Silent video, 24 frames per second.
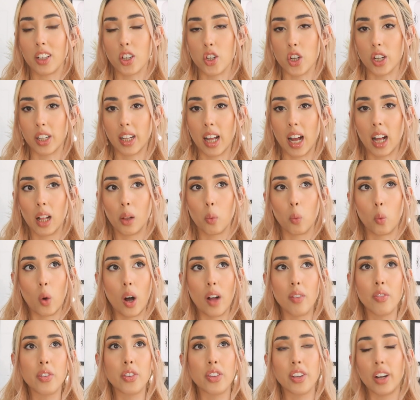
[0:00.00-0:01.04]
the Chanel
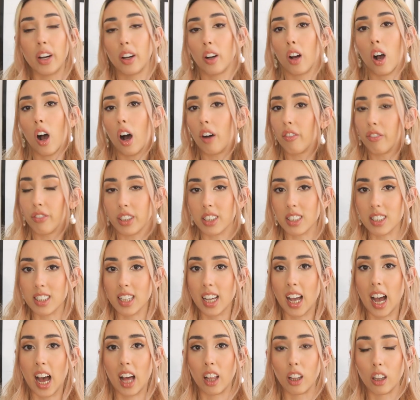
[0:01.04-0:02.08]
ones, there are
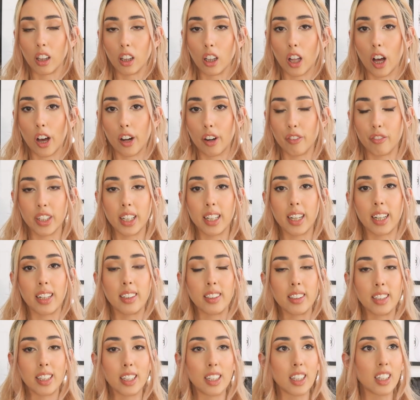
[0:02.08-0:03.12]
obviously a lot of it
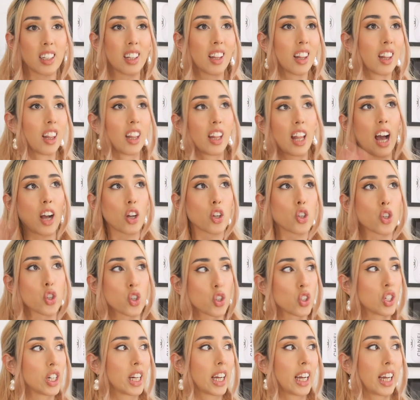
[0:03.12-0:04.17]
in the
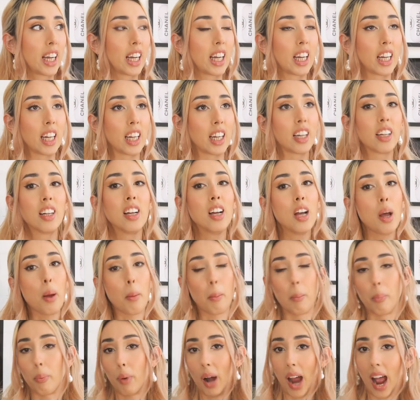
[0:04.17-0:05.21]
luxury
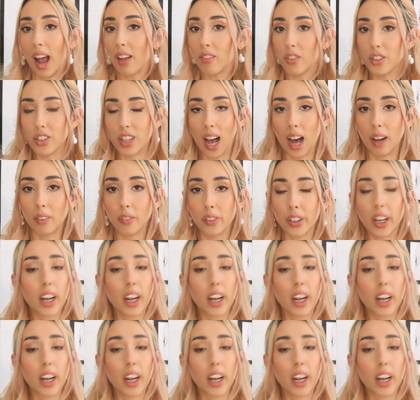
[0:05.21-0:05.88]
brands out